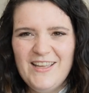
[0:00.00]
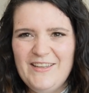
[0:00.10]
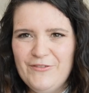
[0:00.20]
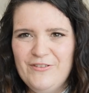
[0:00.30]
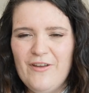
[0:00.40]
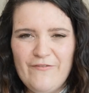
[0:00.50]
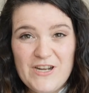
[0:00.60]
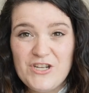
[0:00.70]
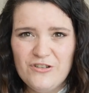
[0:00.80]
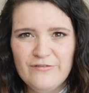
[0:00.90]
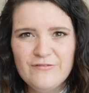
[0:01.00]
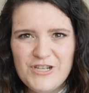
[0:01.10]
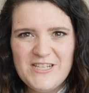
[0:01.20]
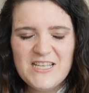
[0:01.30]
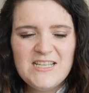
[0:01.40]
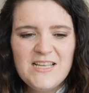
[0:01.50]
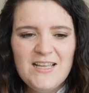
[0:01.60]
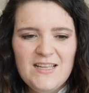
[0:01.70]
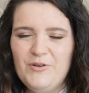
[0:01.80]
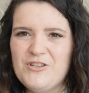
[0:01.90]
even a fictional cheater,
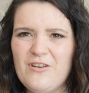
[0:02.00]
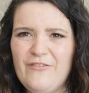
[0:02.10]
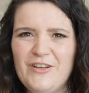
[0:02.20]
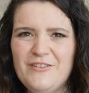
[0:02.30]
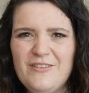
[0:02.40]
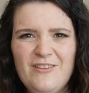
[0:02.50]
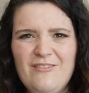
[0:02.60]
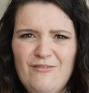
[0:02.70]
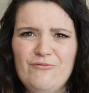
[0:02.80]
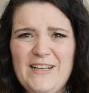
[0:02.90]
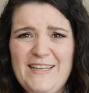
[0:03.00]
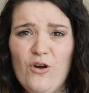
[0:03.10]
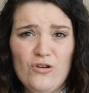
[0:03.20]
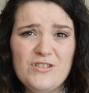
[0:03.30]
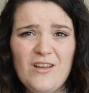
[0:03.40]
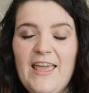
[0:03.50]
which I find really odd.